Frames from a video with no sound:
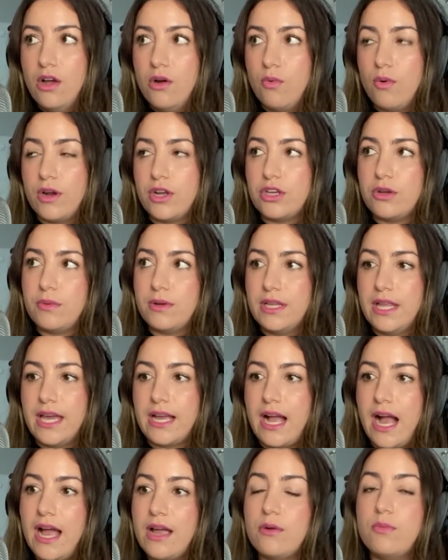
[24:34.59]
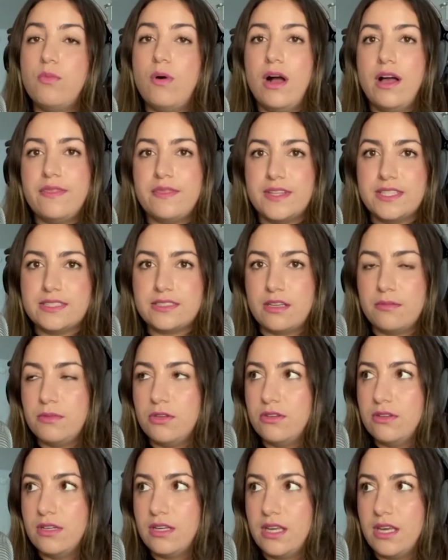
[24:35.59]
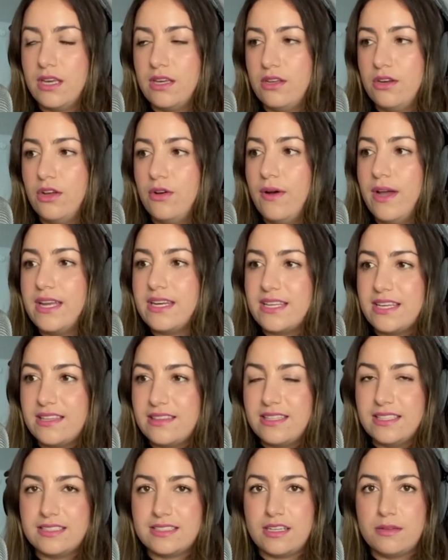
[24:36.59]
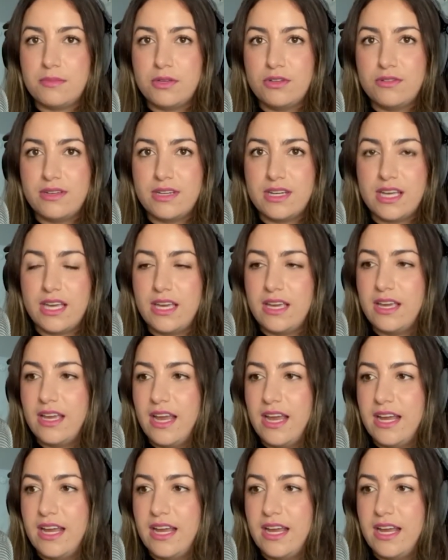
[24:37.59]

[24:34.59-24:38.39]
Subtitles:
where you were like, I want this community, I need this community,